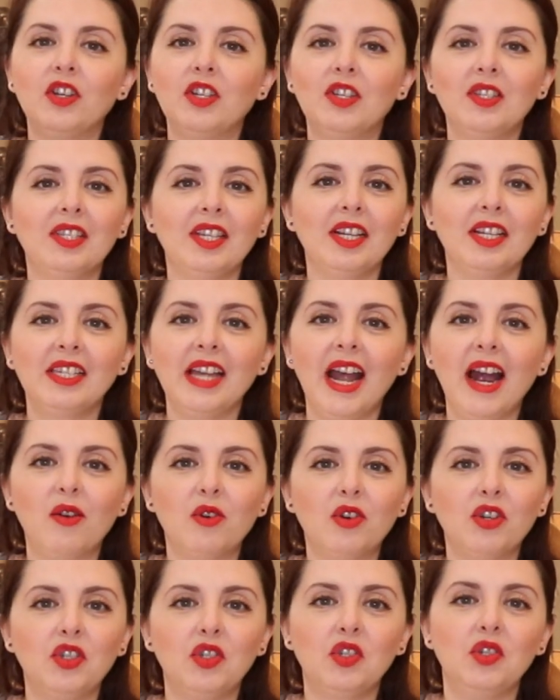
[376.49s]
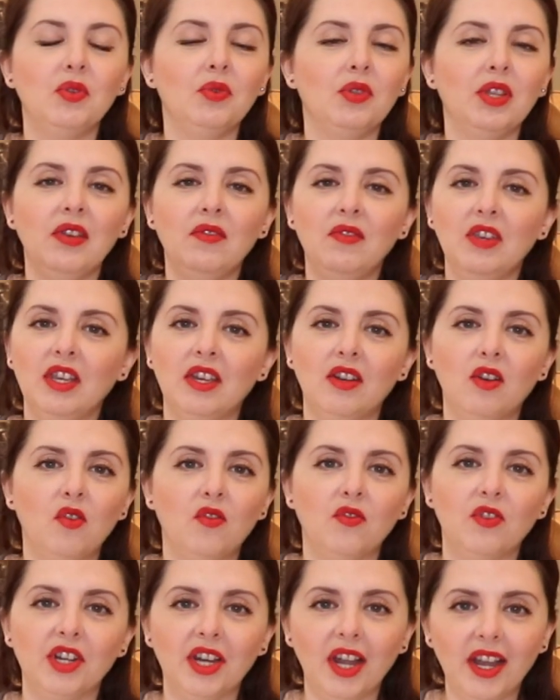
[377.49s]
to 6 hours to leaving it
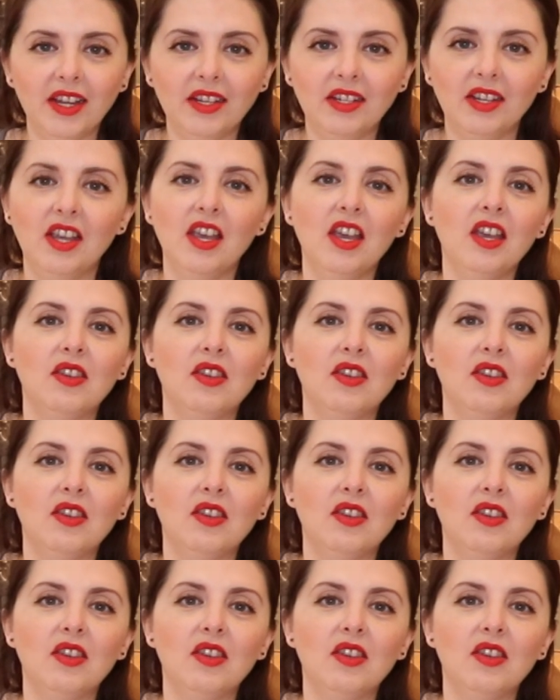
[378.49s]
overnight.